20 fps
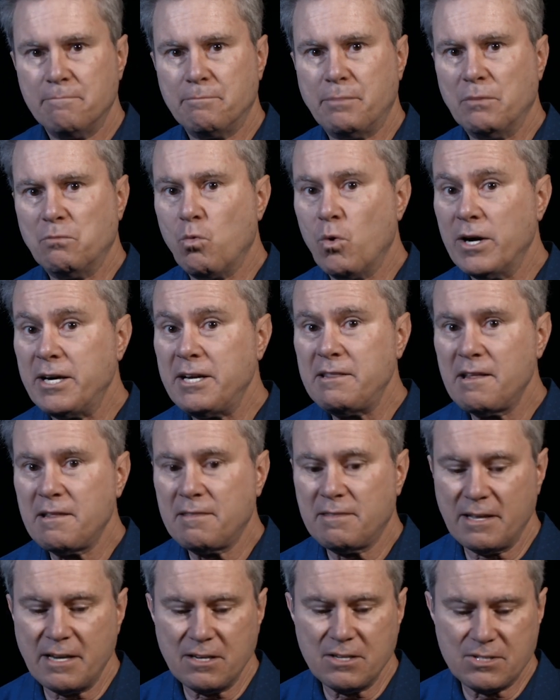But one of the
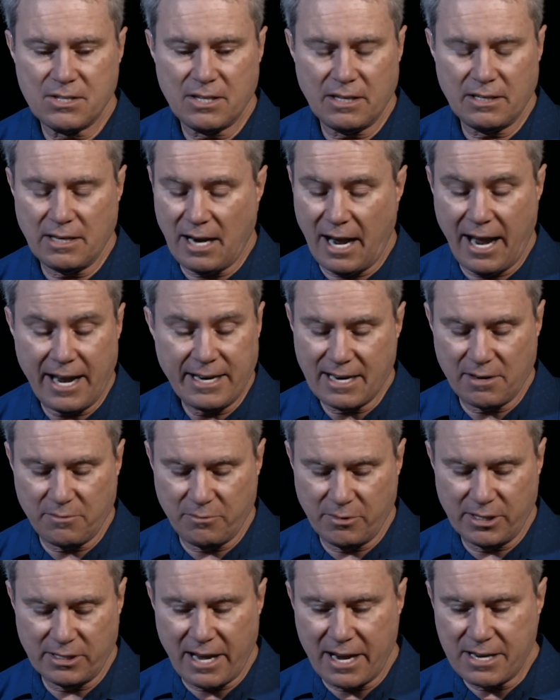things that I'd
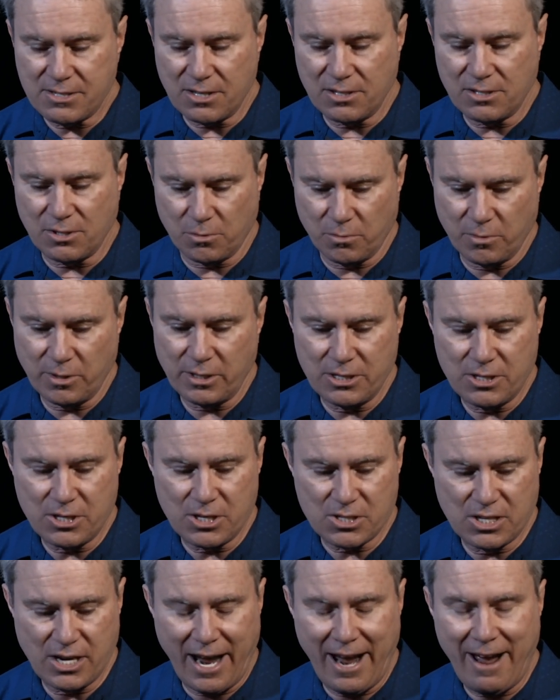not realized until really
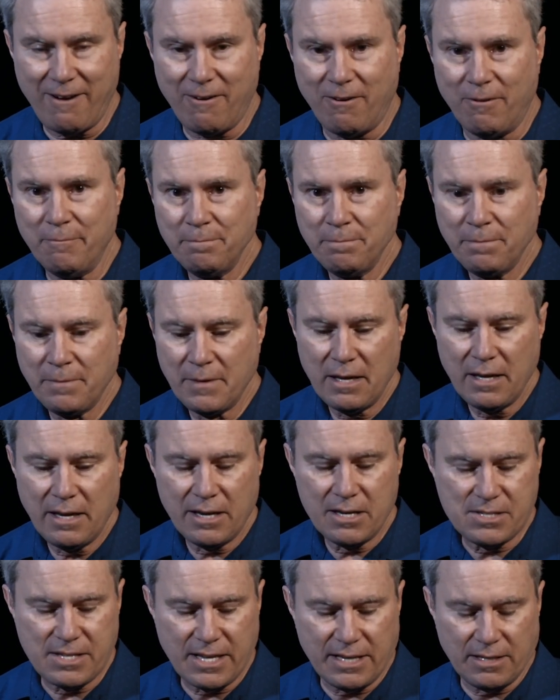just now
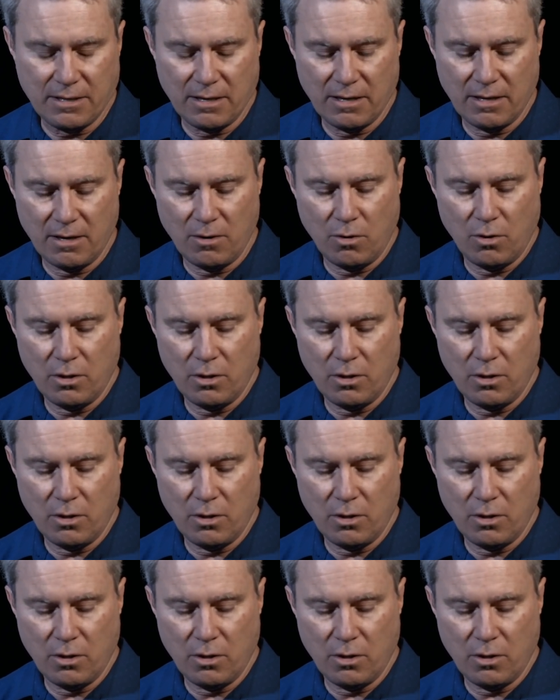is that